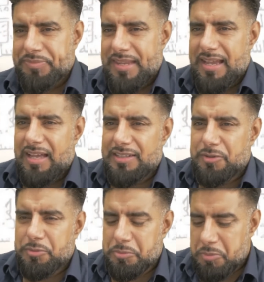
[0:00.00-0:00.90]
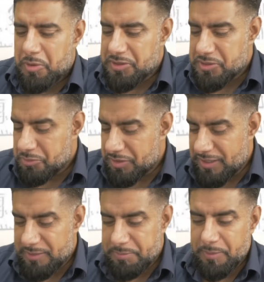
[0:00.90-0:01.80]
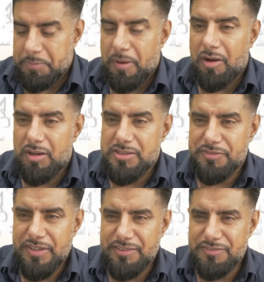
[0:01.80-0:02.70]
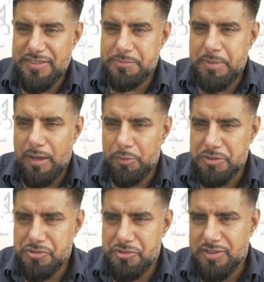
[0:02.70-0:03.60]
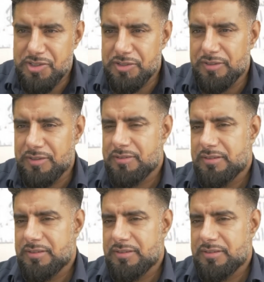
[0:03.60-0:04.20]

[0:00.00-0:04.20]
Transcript: I don't want to really be a part of any of these power structures.